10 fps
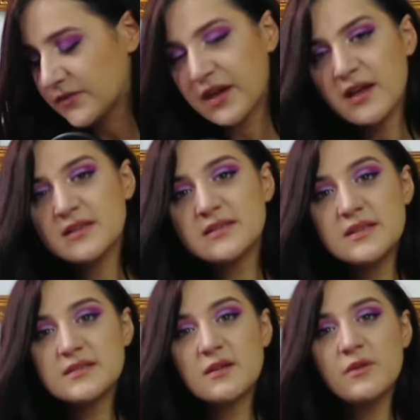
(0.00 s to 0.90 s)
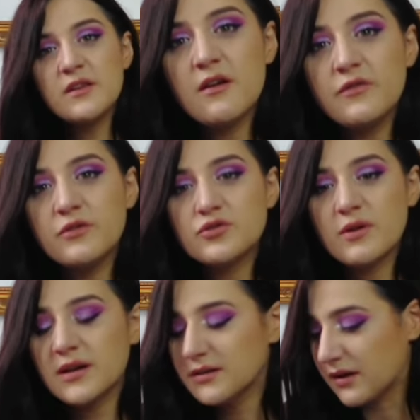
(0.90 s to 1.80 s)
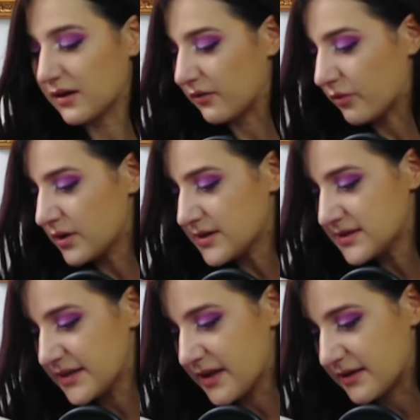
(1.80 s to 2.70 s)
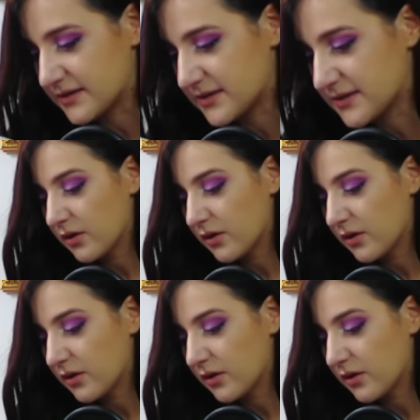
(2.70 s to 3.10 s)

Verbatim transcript: Guys, did somebody of you try that? What is this?